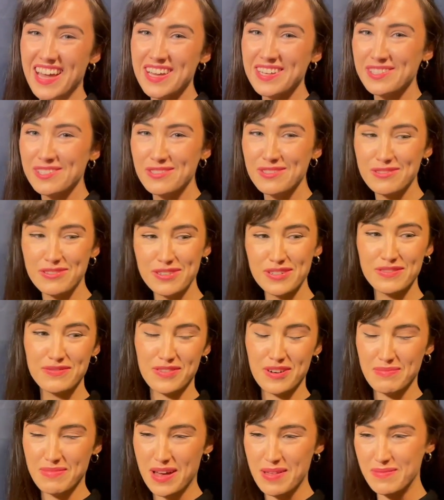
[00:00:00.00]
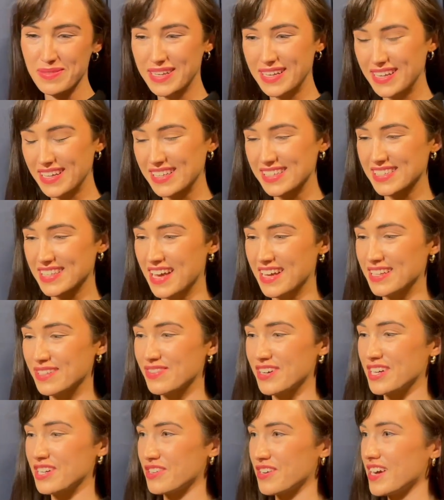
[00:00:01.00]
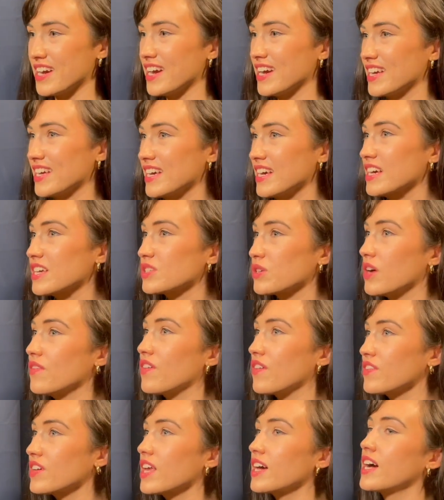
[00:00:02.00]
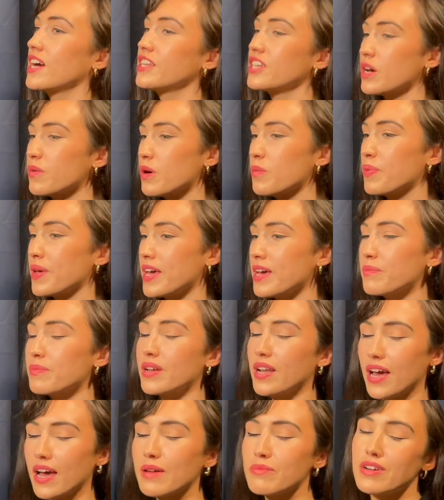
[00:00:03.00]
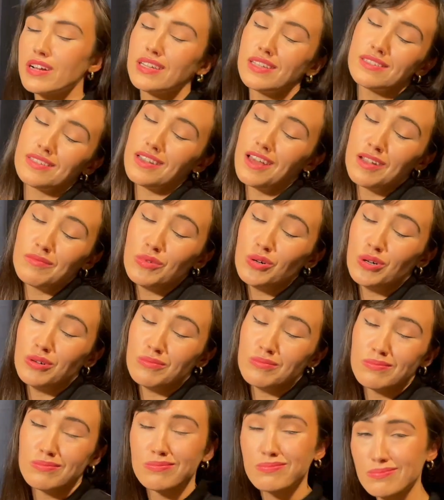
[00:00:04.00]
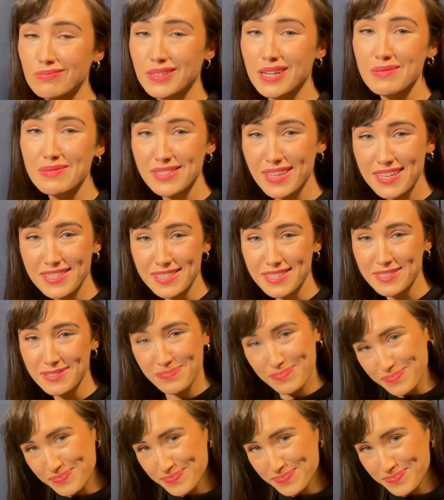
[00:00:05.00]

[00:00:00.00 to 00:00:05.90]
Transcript: It takes you through from like beginning to the end of her career. Yeah. So I feel like I know a bit, but I'm ready to learn more. And I'm excited.